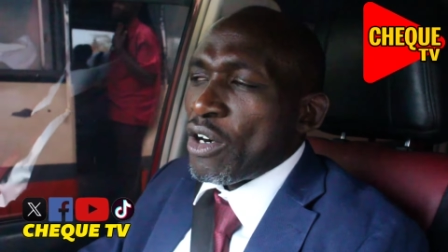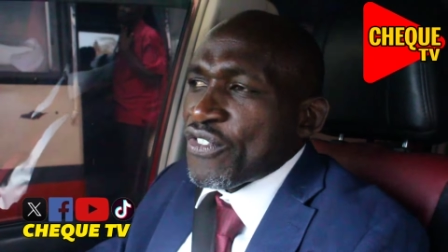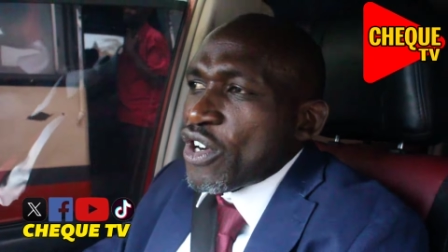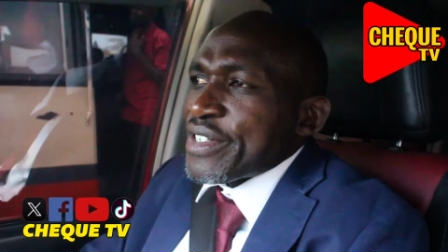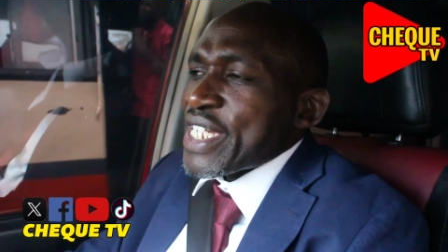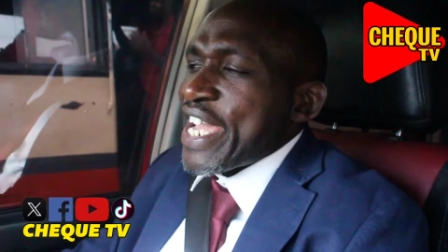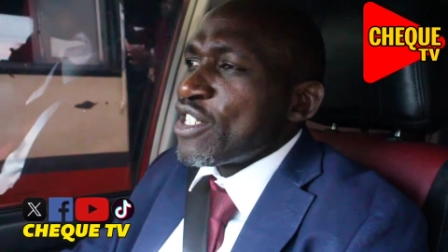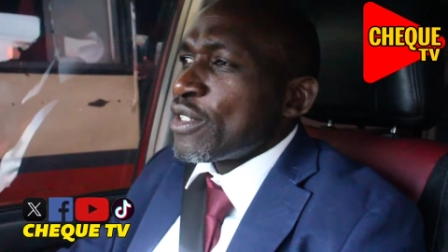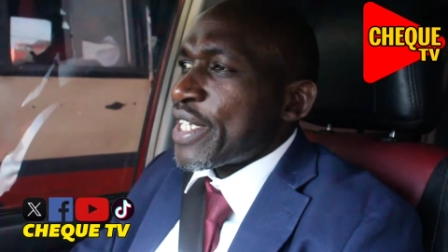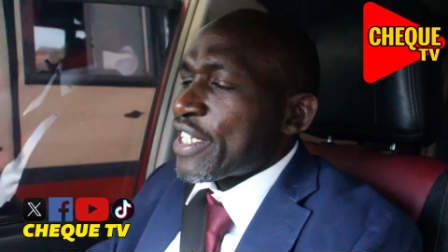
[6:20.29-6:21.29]
Of course, I
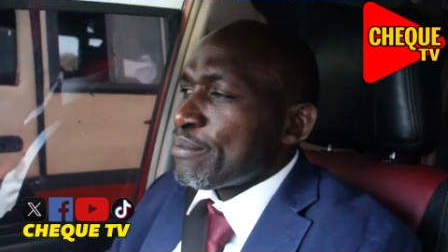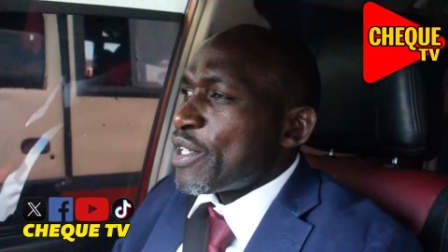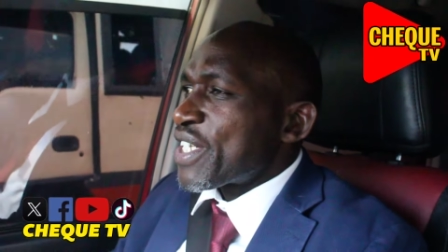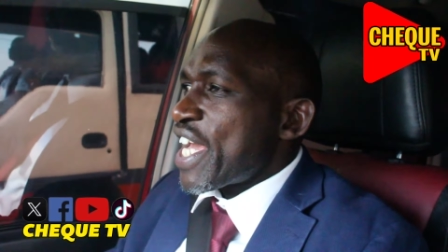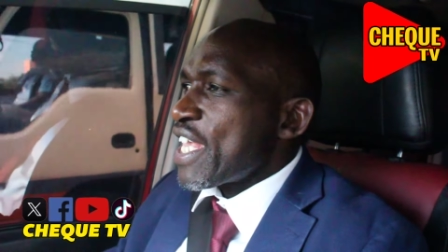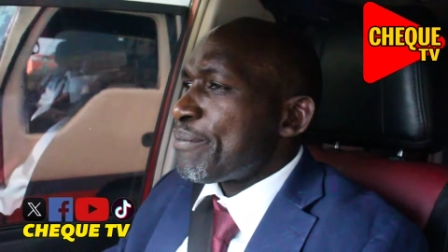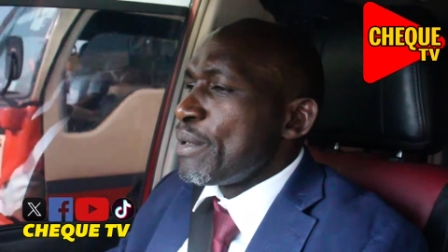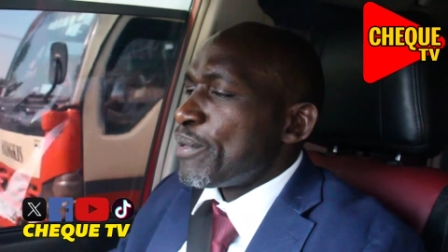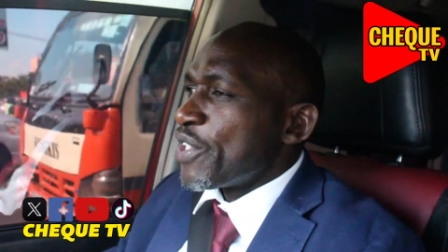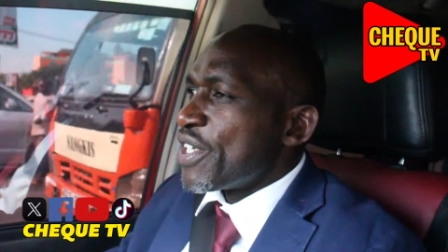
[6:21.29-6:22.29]
know that Mount Kenya
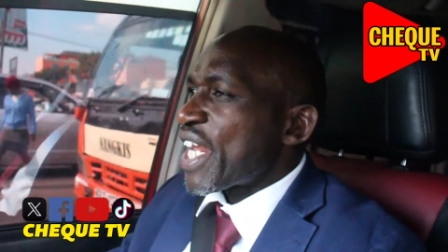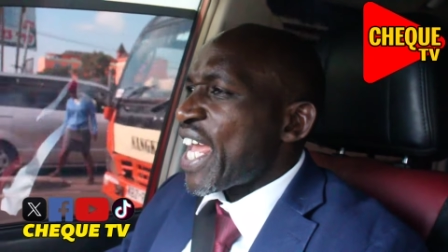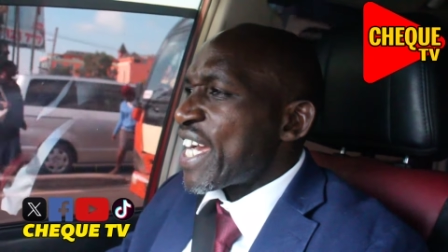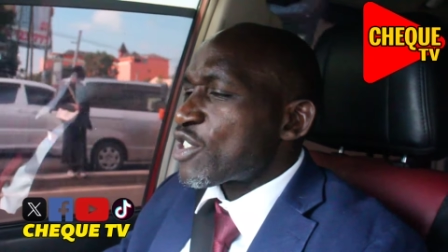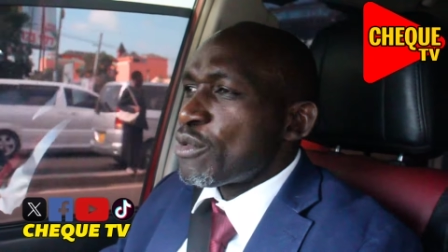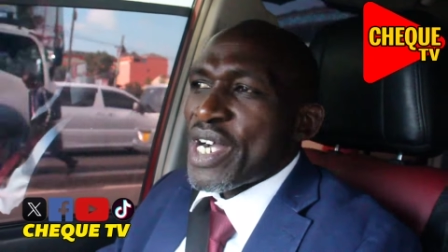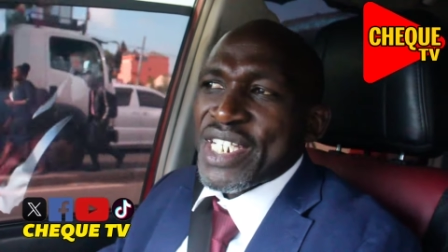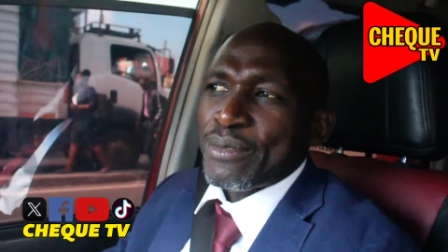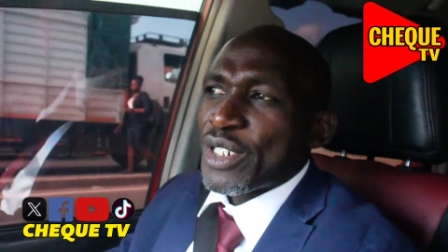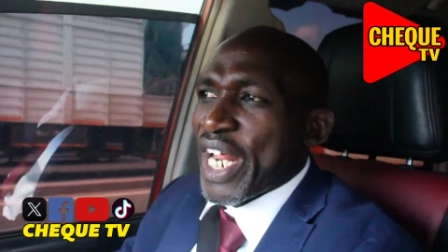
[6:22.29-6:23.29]
people don't care too
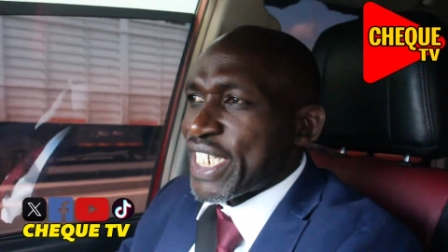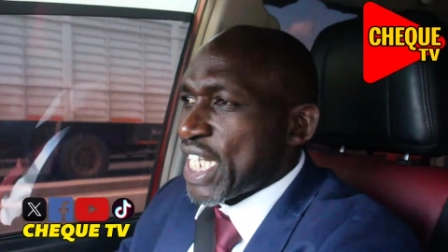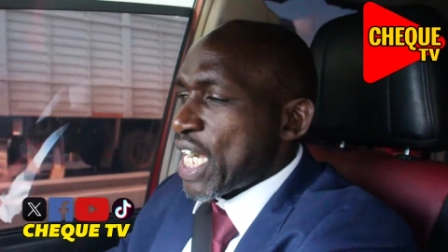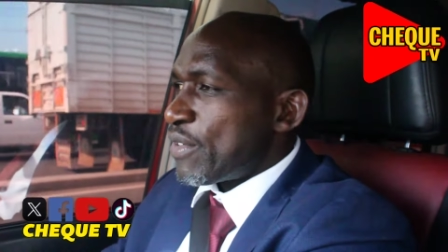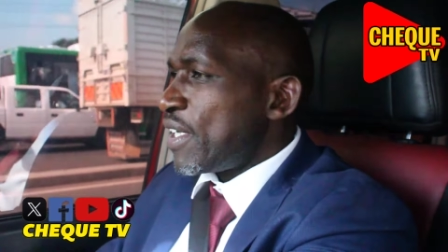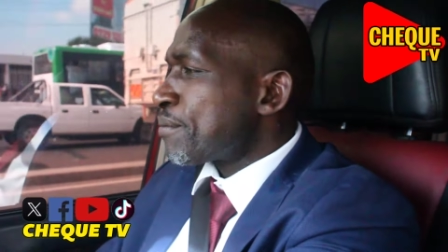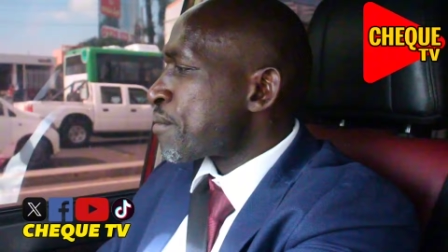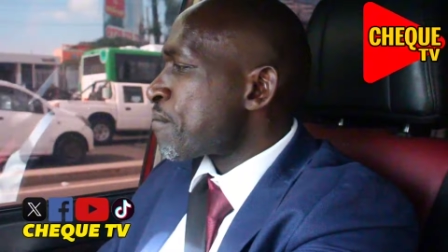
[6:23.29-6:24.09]
much about Gachagua,